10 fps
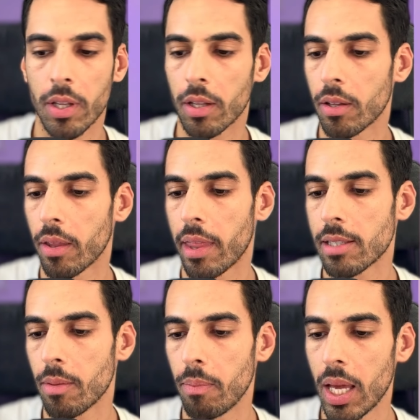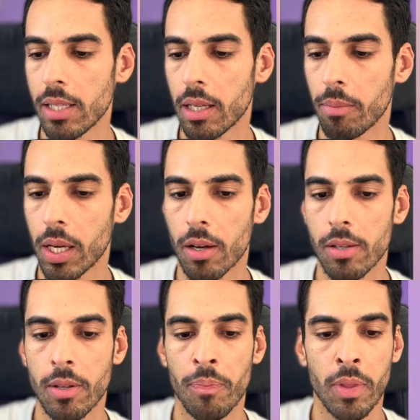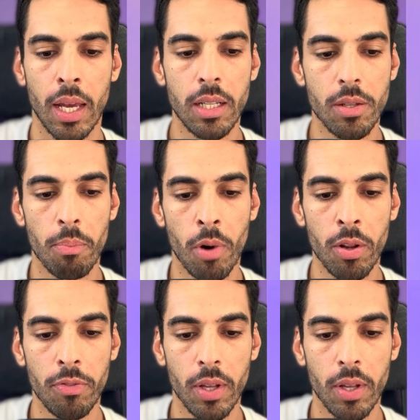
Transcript: That's amazing because it's a money field,